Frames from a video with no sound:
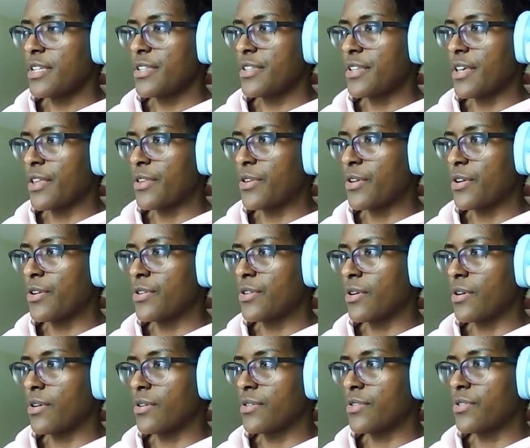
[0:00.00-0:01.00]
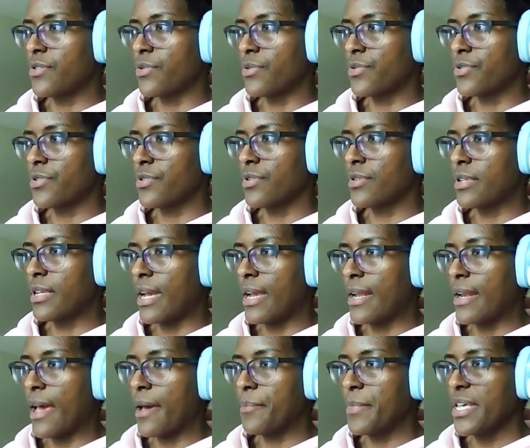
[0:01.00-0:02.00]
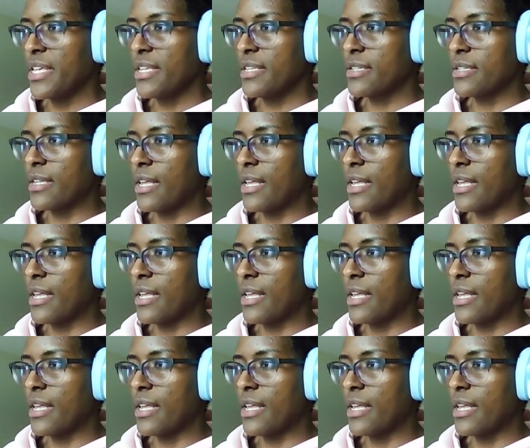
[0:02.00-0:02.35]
centered on social dynamics,